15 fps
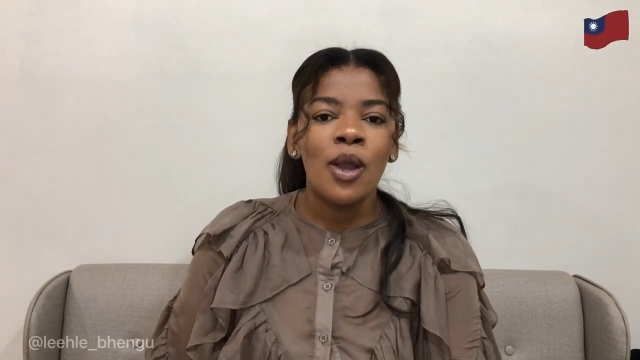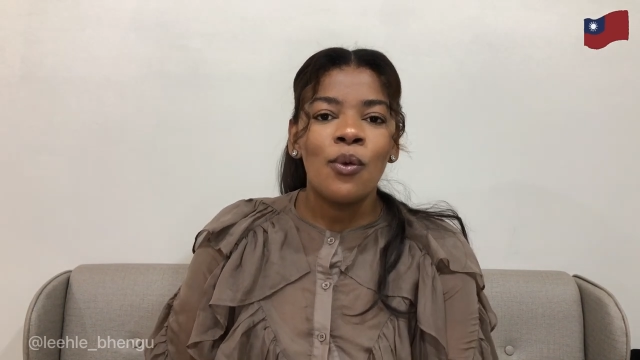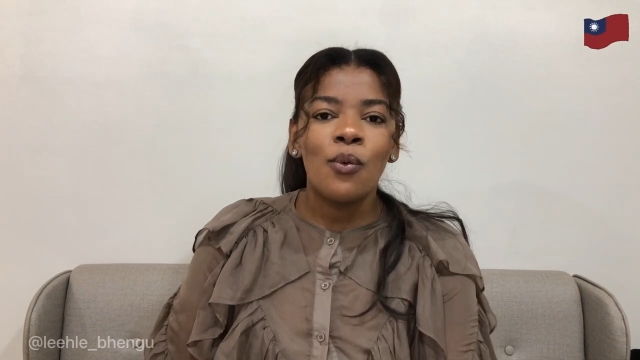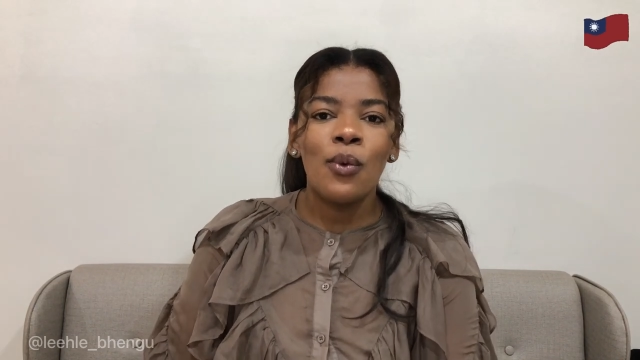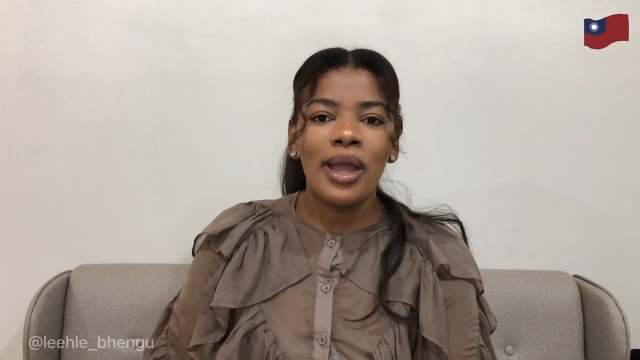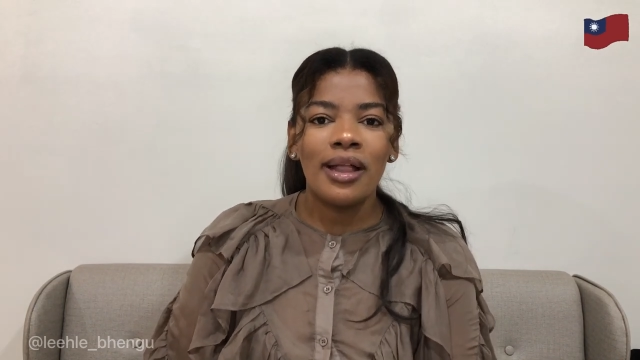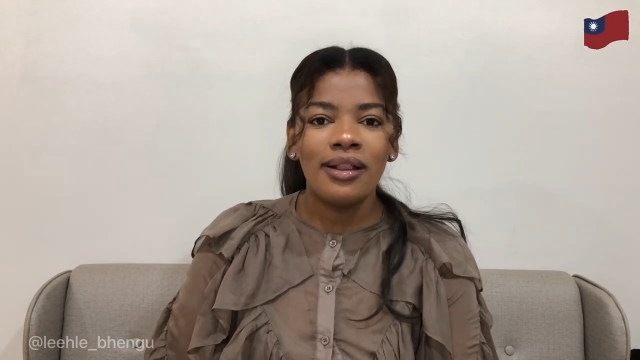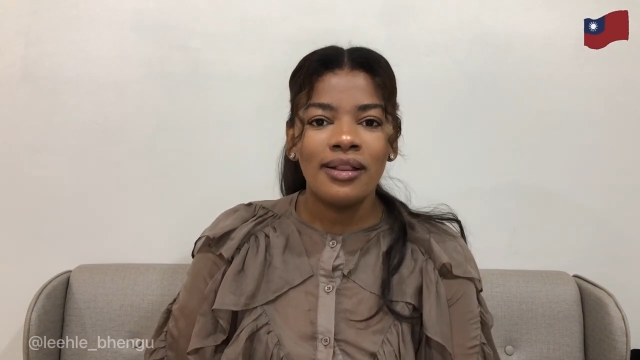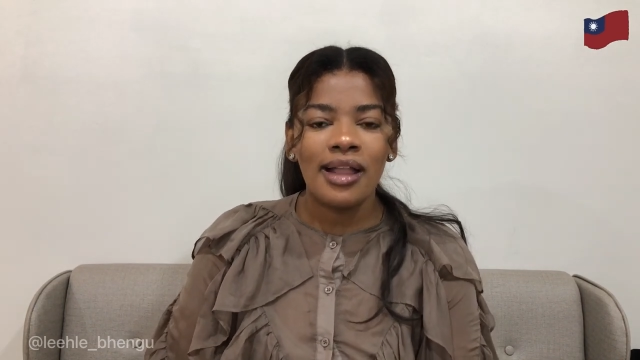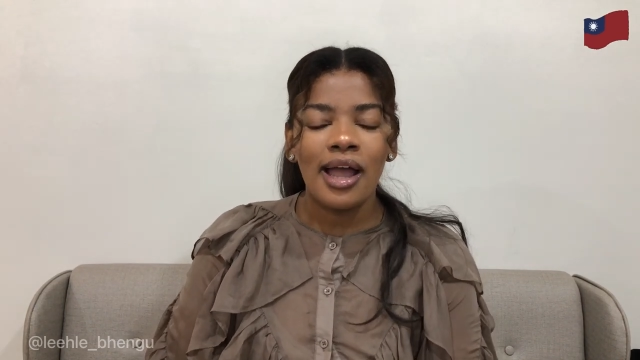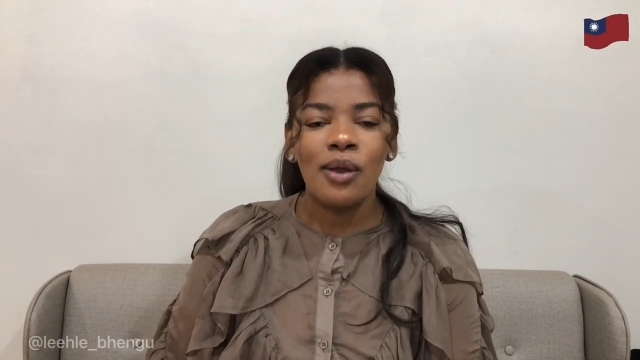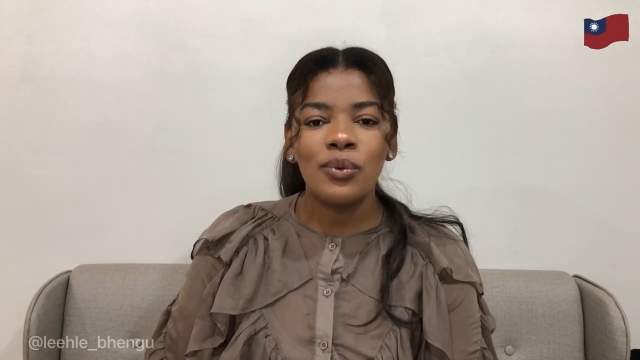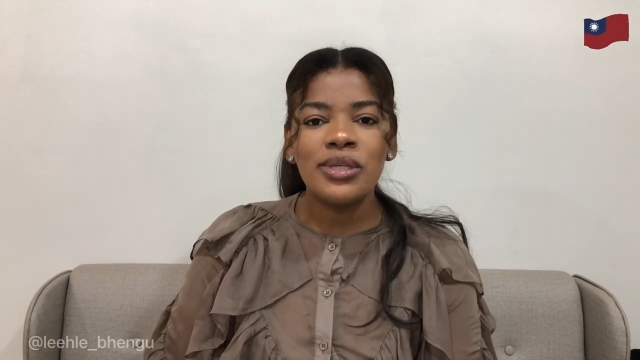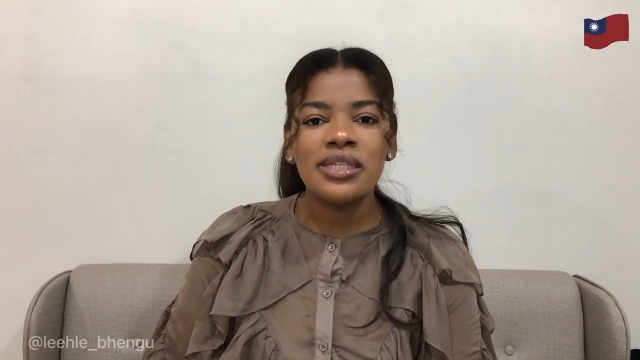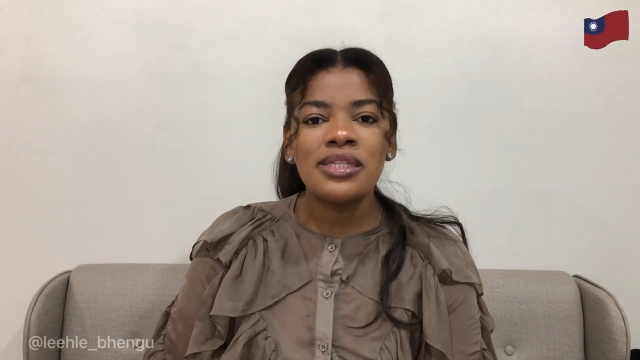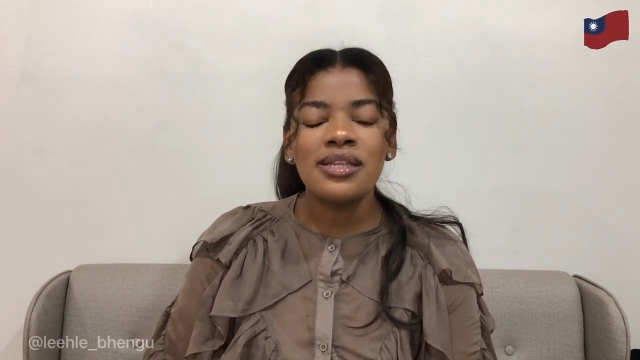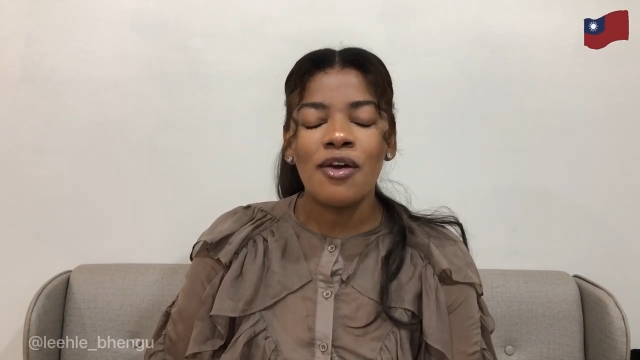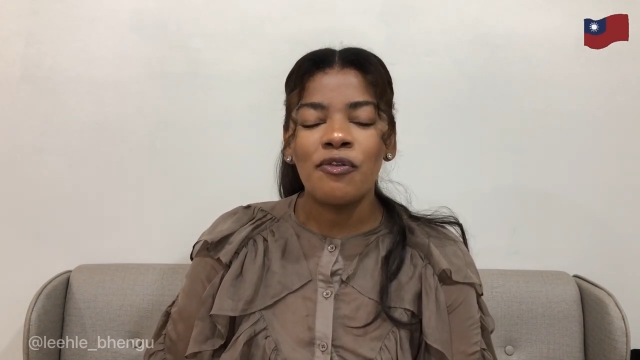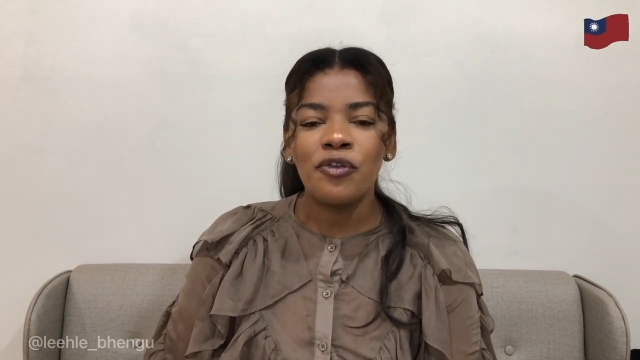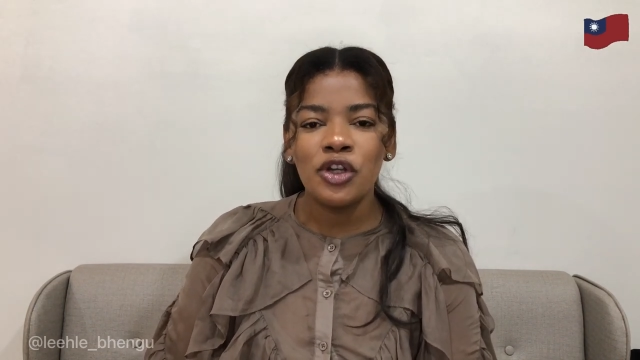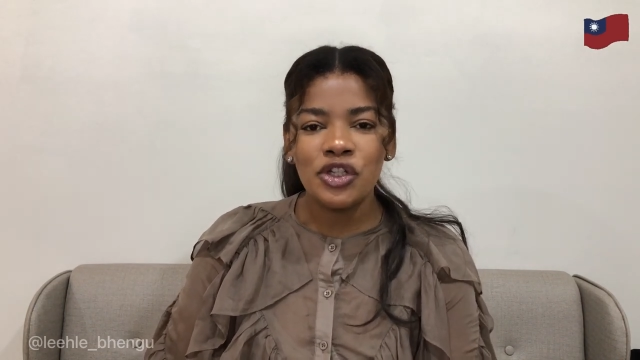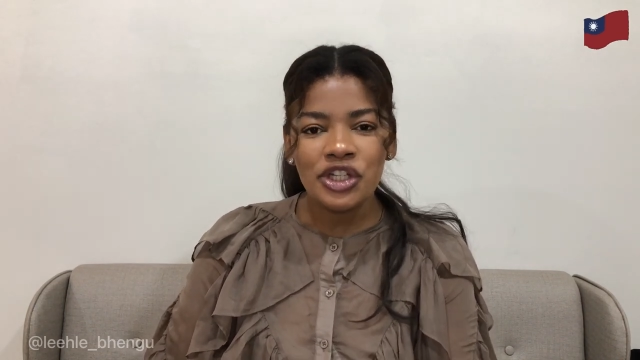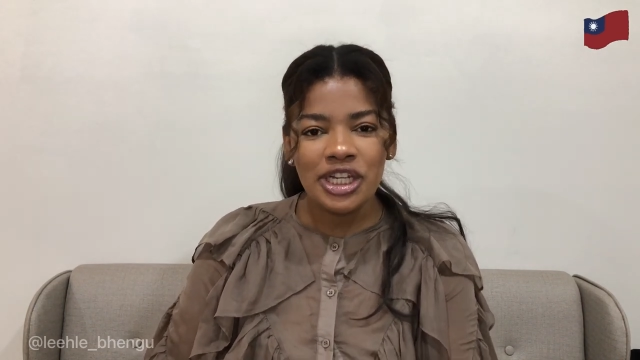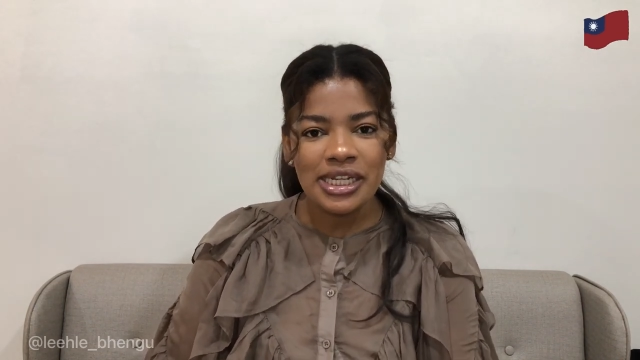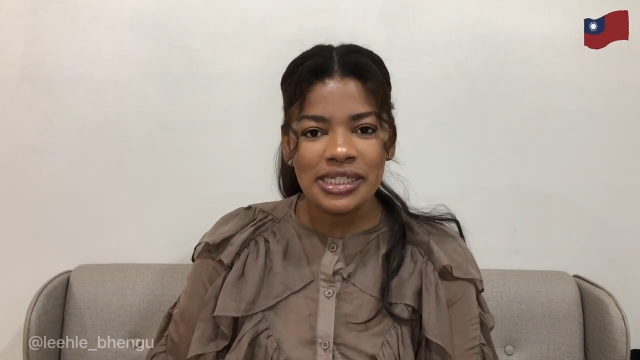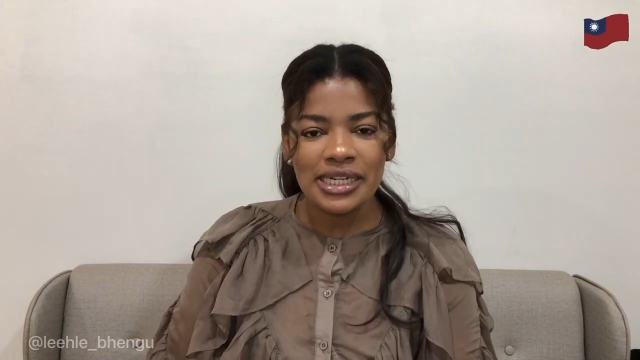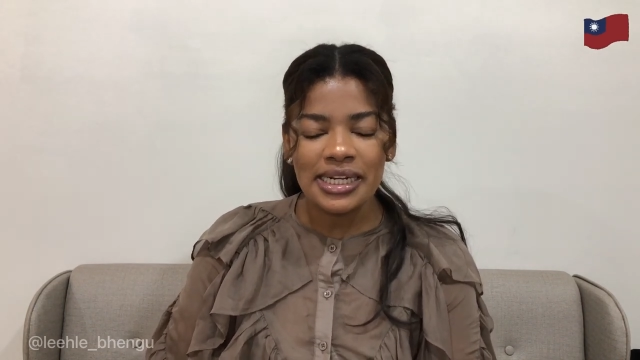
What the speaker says: Well, I was fortunate